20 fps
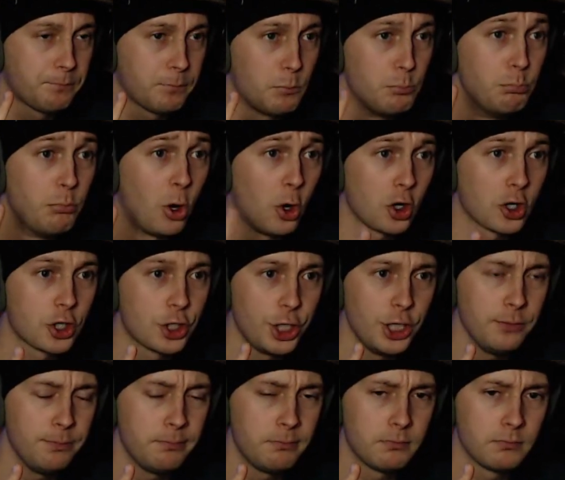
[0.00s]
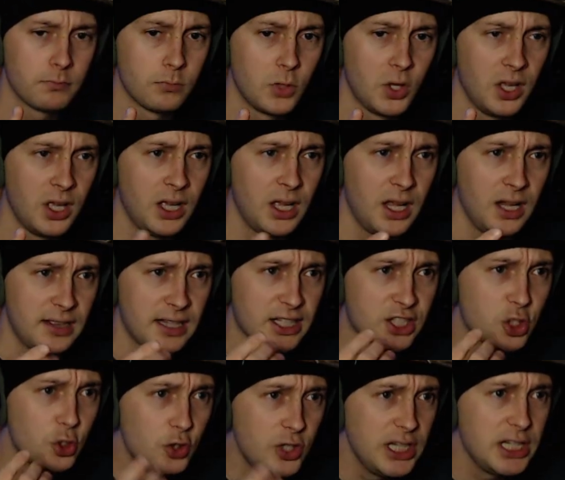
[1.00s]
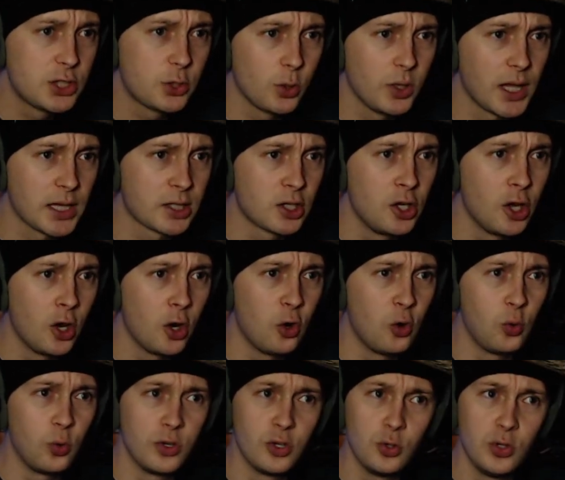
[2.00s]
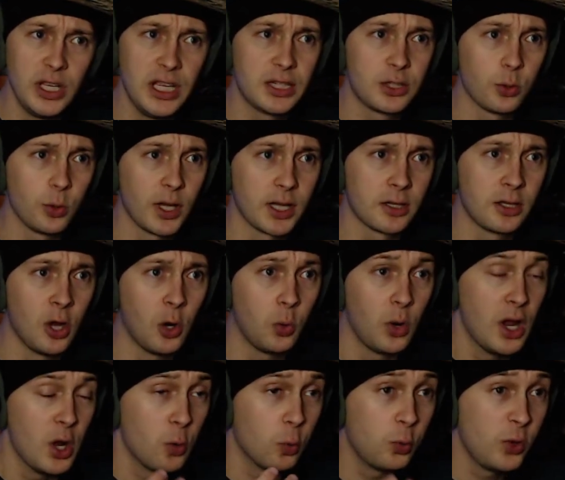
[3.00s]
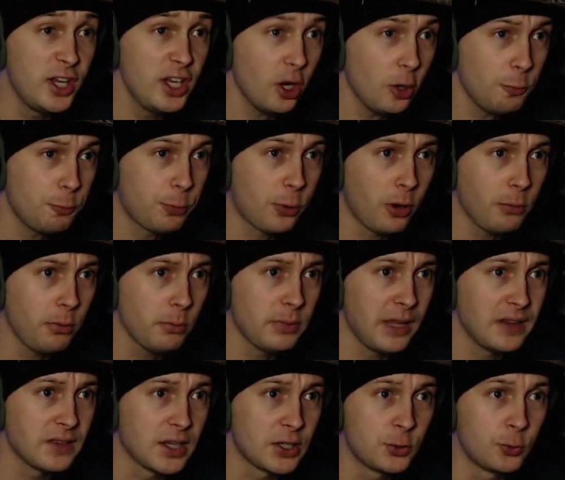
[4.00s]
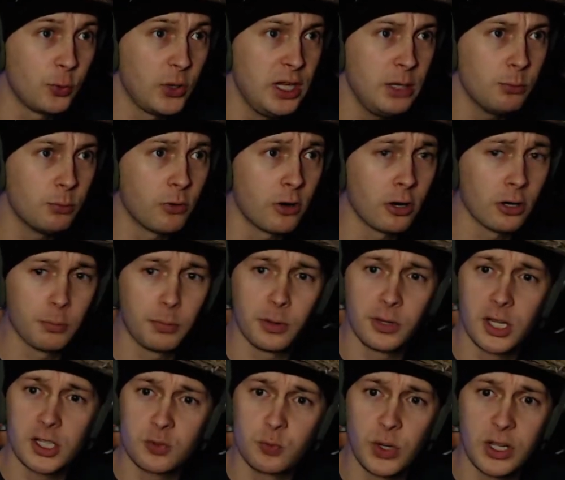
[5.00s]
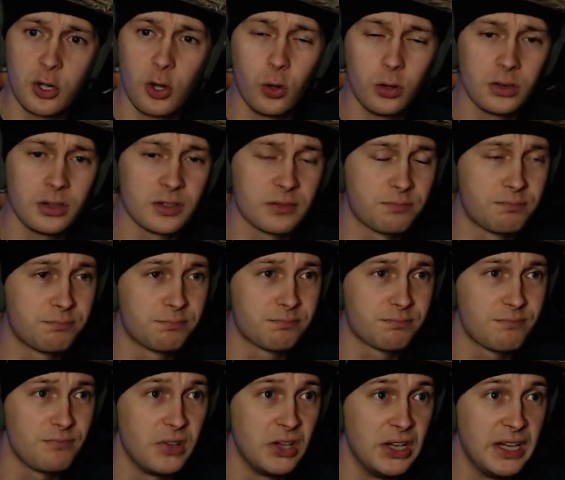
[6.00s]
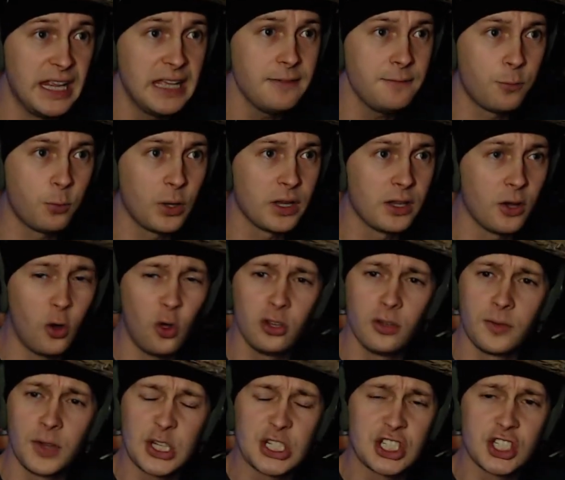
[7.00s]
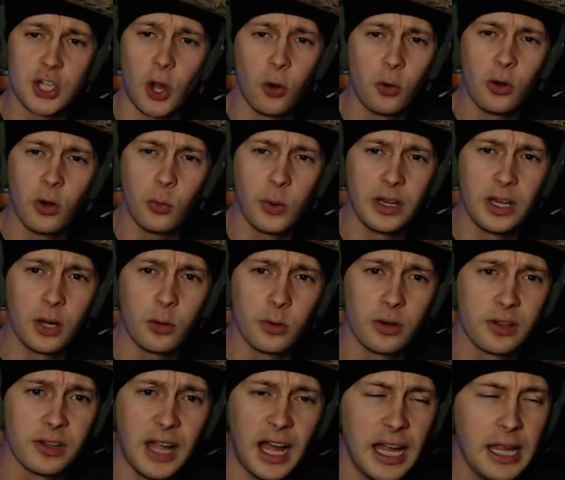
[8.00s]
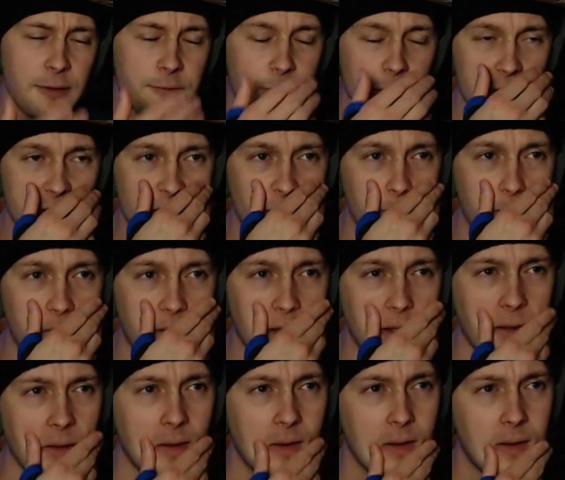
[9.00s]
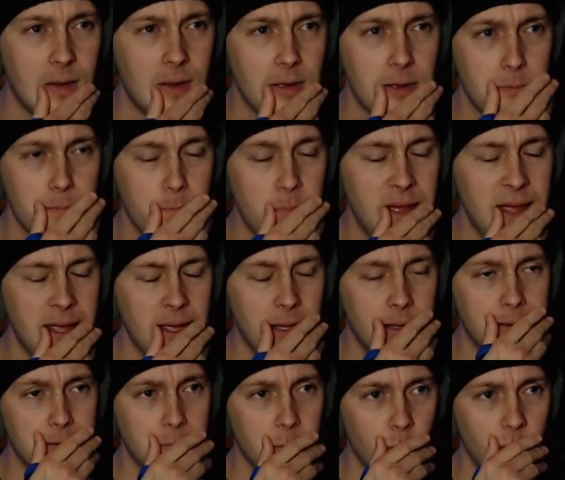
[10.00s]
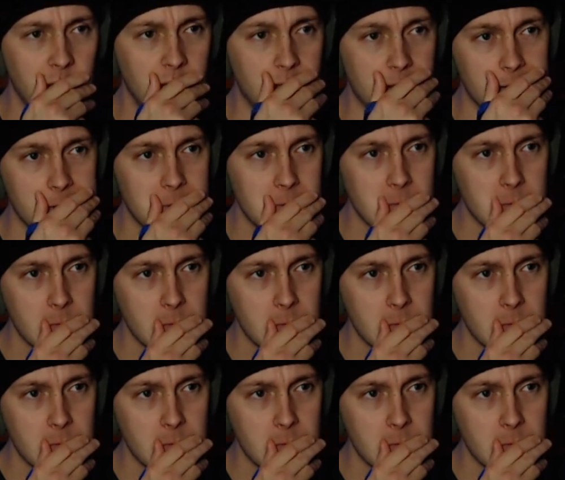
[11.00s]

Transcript: Marty. Like, you need to let go, you need to let go. We are probably in the dream world because we couldn't live with all of the sorrow in our life or something. Man, wait.